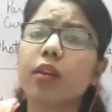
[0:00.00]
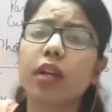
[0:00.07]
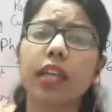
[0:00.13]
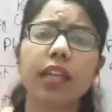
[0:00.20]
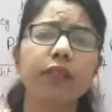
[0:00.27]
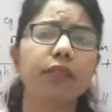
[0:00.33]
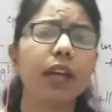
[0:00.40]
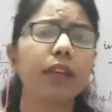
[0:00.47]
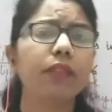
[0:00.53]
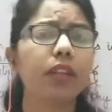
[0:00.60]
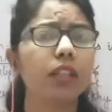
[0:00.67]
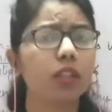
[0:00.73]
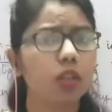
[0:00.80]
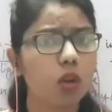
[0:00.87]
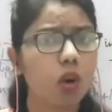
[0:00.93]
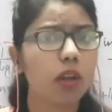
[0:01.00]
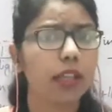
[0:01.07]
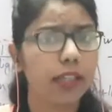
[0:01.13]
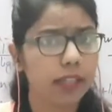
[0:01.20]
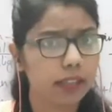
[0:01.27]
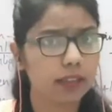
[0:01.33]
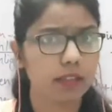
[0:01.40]
if I will talk
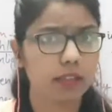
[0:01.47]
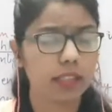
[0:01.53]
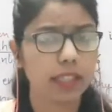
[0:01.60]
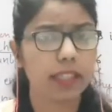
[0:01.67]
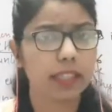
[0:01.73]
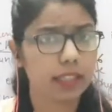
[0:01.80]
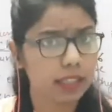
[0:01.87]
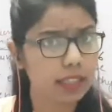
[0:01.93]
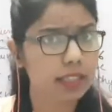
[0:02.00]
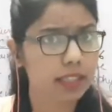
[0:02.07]
here in this